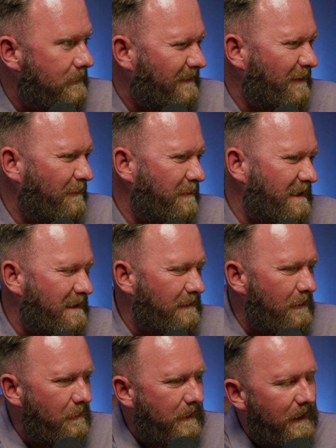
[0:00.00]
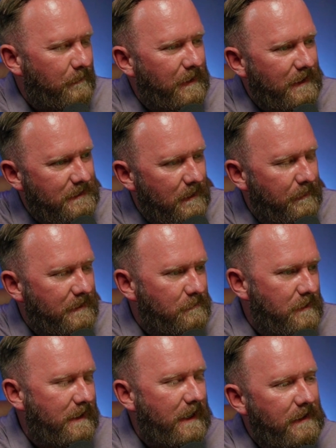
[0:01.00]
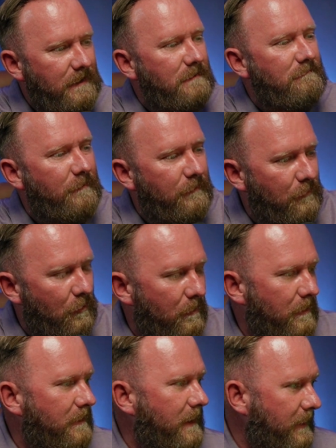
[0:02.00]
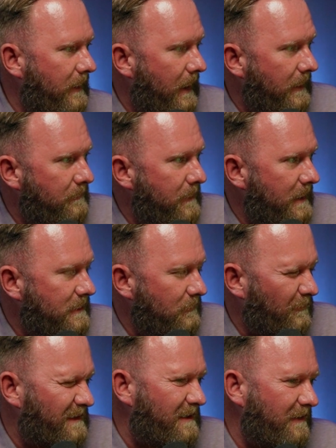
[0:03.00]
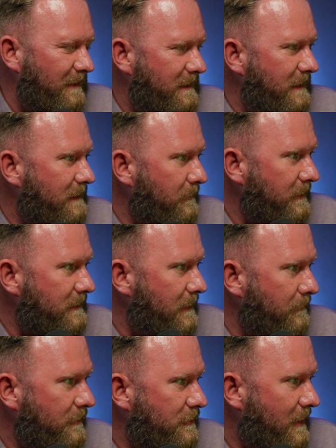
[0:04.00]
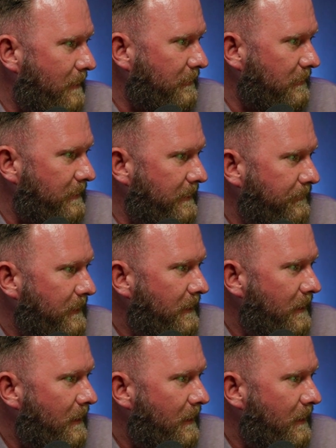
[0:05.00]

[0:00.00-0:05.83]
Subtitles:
A little bit slow, kind of picks up as we get forward. I imagine we'll start to see some of these numbers drop a little bit.